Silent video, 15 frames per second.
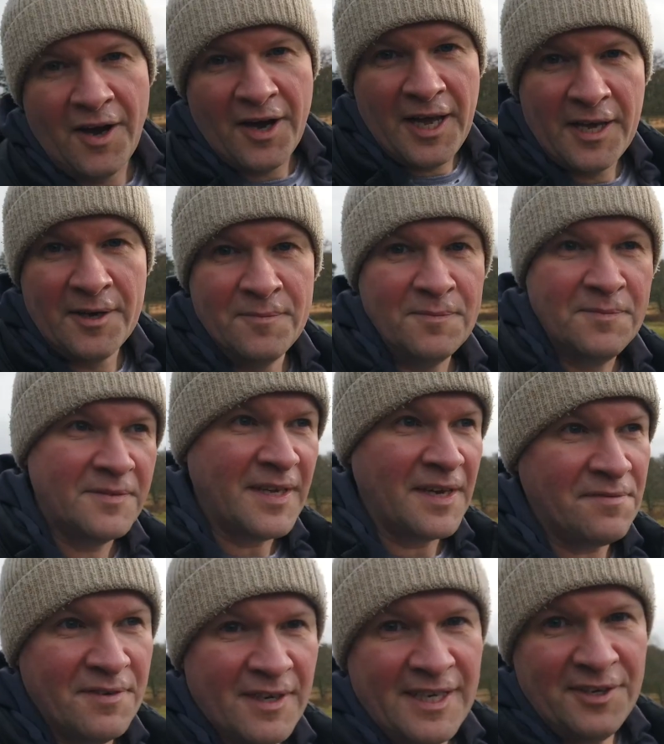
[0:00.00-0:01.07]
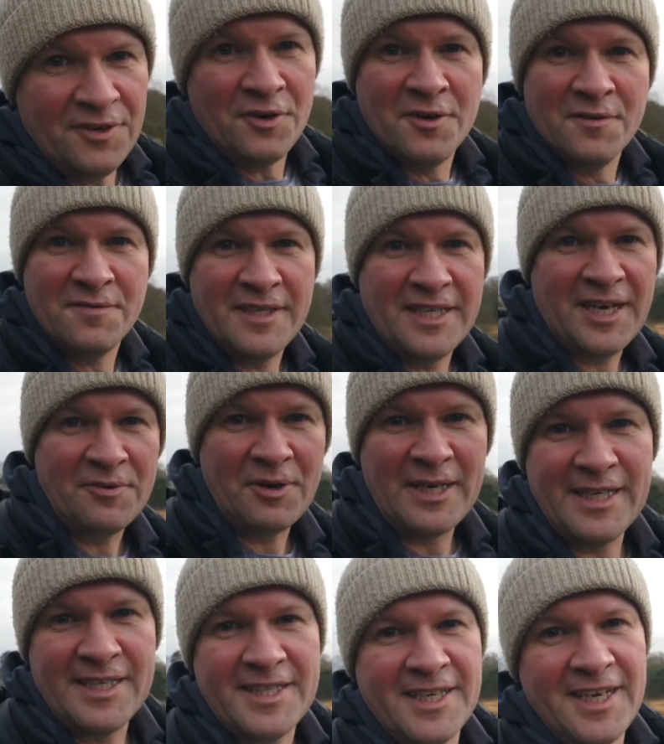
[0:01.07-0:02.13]
I am definitely not a video
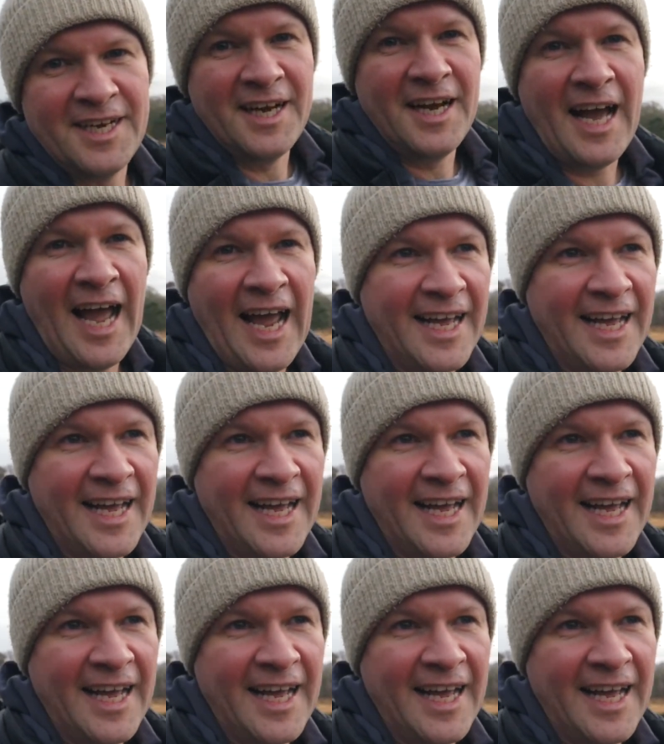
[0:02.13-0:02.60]
editor,